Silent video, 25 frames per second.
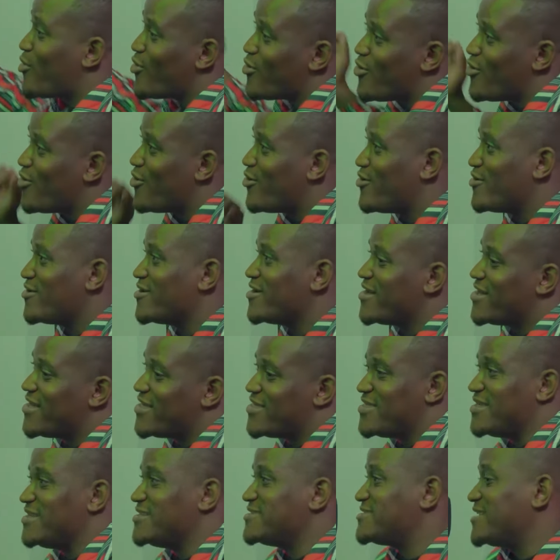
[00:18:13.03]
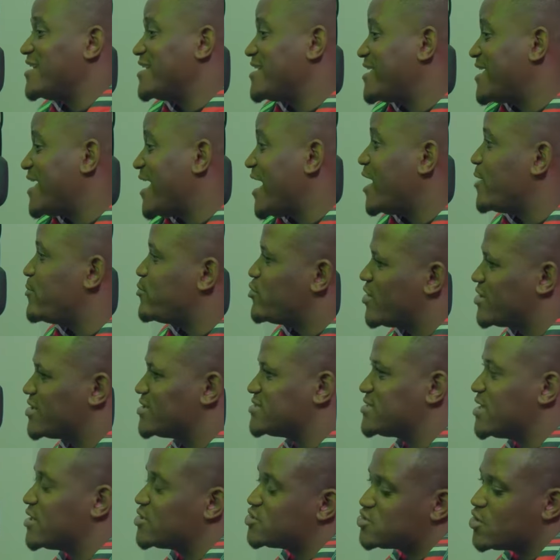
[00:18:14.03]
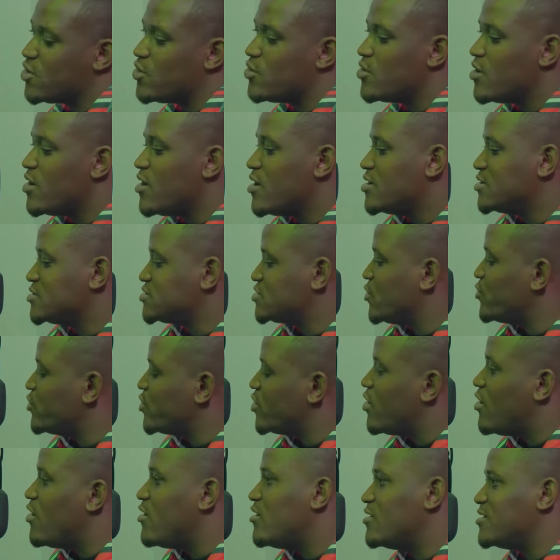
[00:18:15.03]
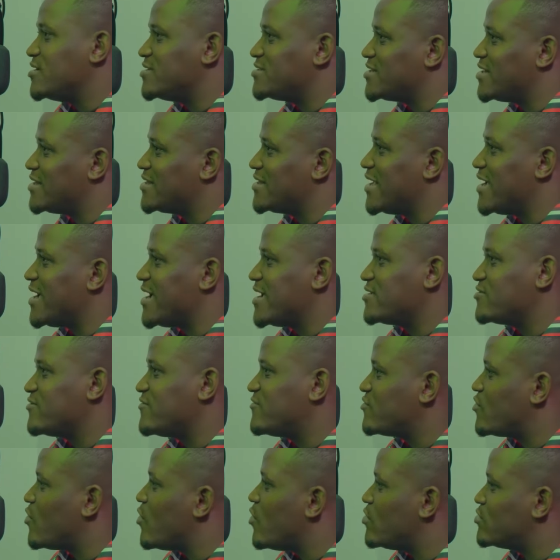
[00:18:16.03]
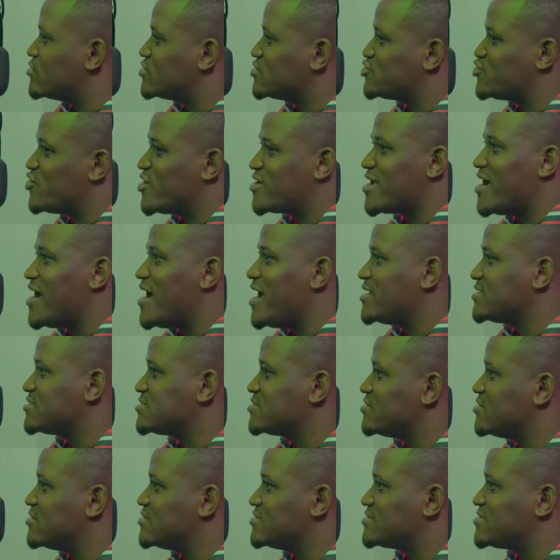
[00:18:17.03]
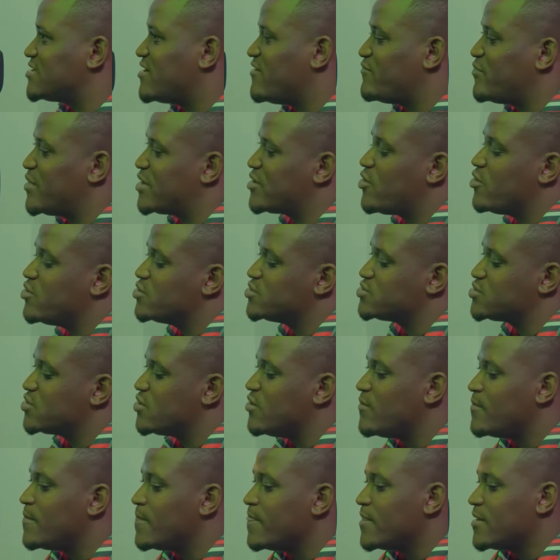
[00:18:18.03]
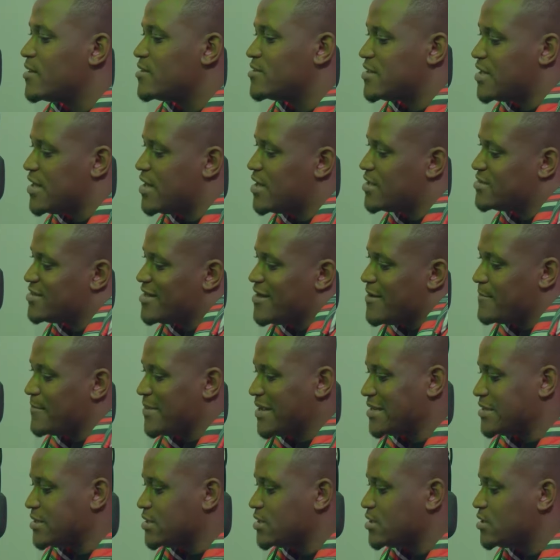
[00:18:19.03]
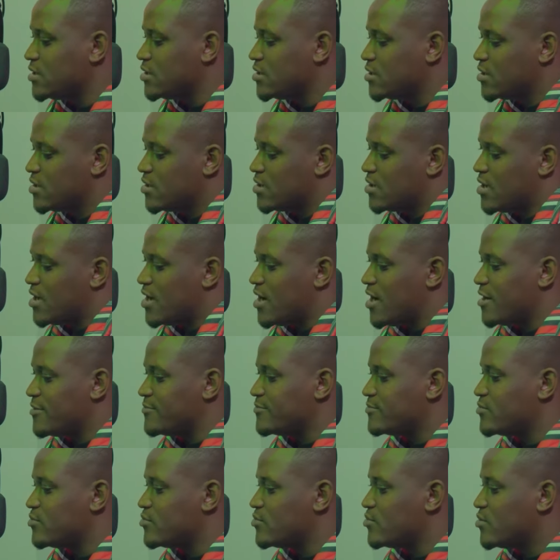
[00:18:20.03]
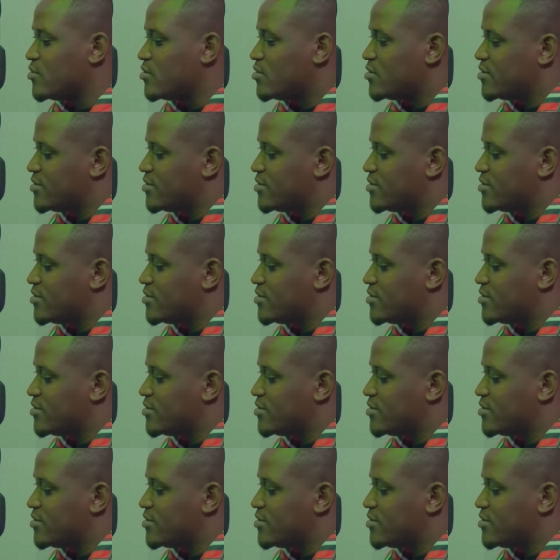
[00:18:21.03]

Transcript: Limpopo Eastern Cape, Eastern Cape. you understand? Gotcha. So, so we all in the land of gold, trying gotcha. to hustle and stuff. But also, there, there are many um,